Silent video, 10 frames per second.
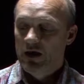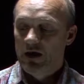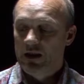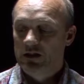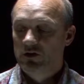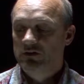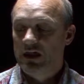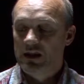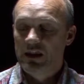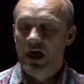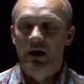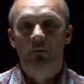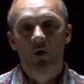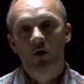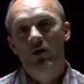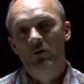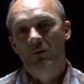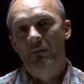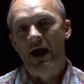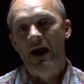and I looked at it, and it had a mark on the
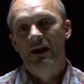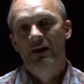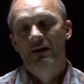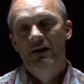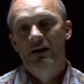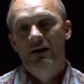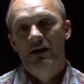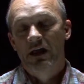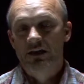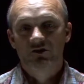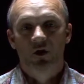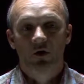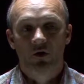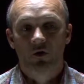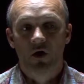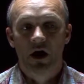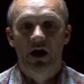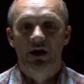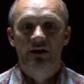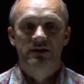back. And he started
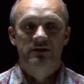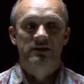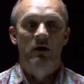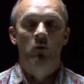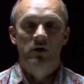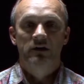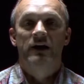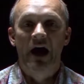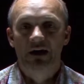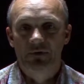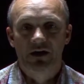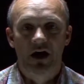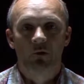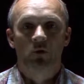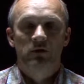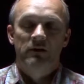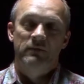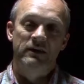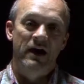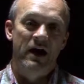crying. He says, I want to die, but God won't let
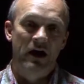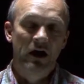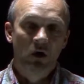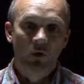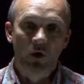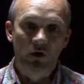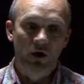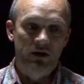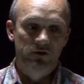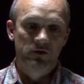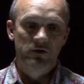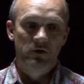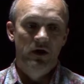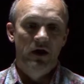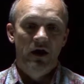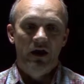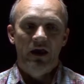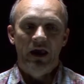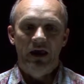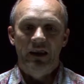me die. What do I do?
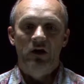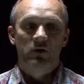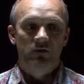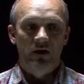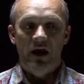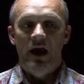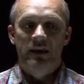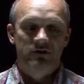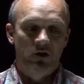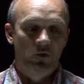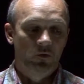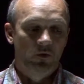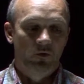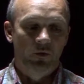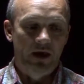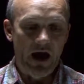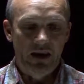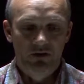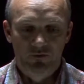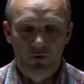And so we got
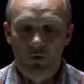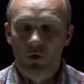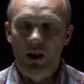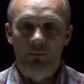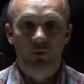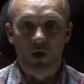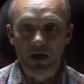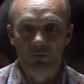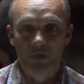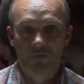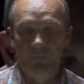on the floor, and I prayed with